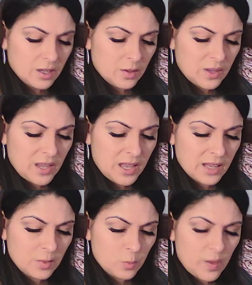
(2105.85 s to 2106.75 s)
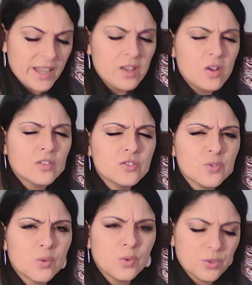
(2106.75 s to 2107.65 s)
Okay, weight on
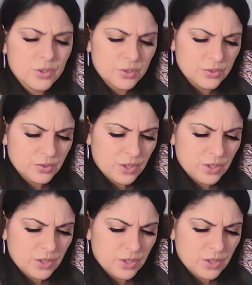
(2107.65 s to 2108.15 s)
shoulders.